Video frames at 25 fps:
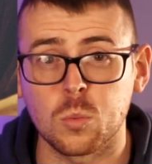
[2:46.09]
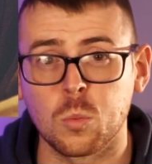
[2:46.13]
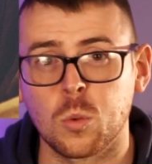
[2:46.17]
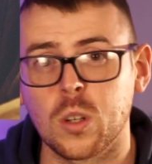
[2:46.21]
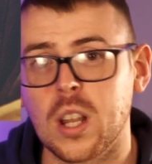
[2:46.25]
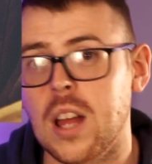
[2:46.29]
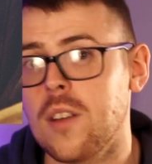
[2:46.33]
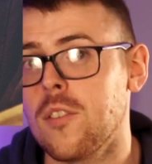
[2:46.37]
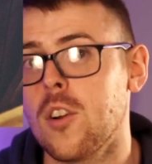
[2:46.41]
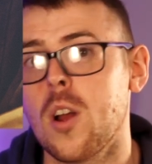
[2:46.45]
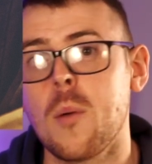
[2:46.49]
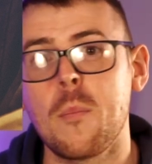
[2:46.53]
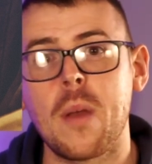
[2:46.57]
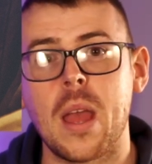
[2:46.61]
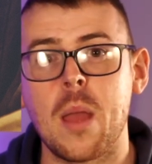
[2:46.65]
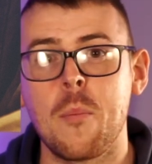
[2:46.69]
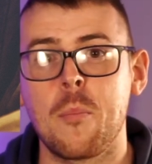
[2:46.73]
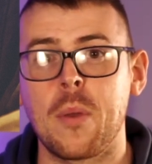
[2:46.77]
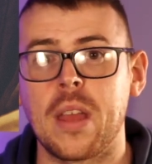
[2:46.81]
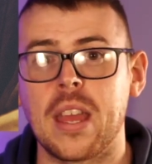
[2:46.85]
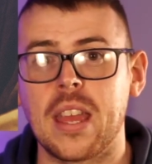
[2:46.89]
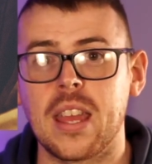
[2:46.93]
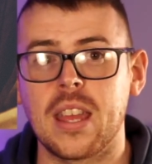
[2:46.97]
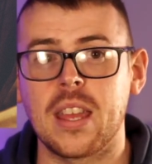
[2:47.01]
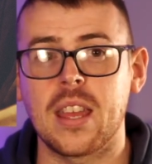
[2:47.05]
whatever it may
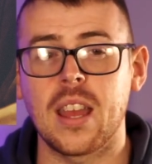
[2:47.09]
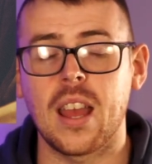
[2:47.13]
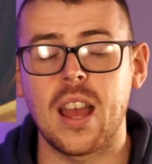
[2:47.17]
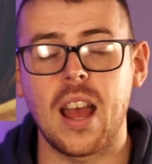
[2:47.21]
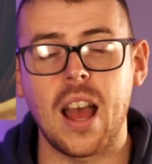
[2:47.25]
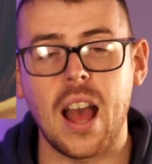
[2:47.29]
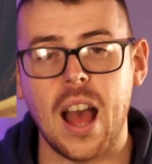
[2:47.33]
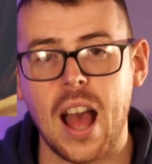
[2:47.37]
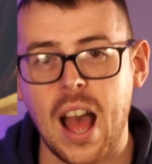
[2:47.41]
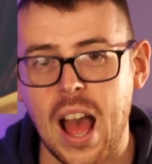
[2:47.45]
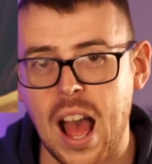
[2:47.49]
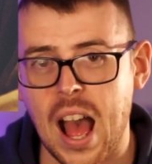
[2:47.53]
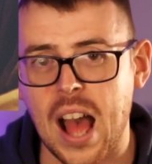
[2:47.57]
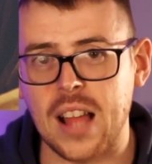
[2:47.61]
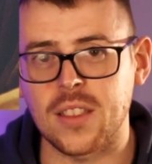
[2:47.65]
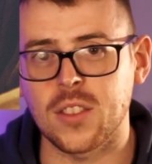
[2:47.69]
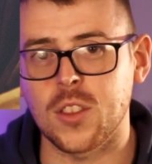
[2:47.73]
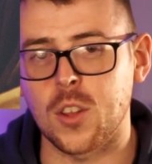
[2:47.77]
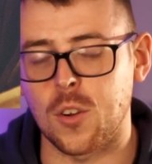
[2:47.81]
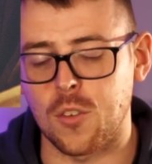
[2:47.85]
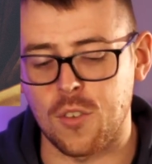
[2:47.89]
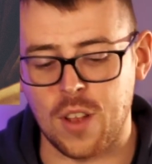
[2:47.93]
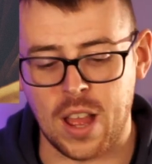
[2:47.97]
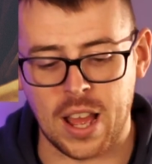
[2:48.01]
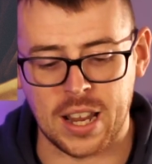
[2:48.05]
be, at
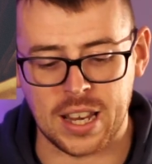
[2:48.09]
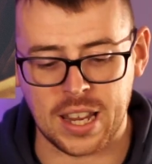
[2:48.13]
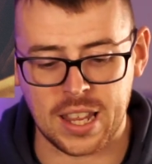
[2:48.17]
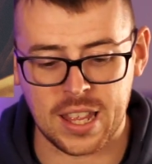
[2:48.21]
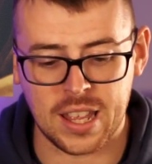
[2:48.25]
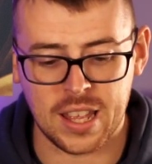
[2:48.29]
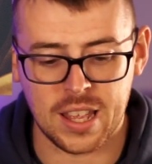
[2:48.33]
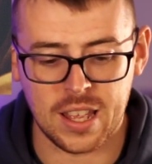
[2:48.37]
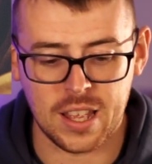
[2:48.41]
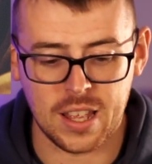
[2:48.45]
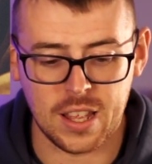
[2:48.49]
the ready.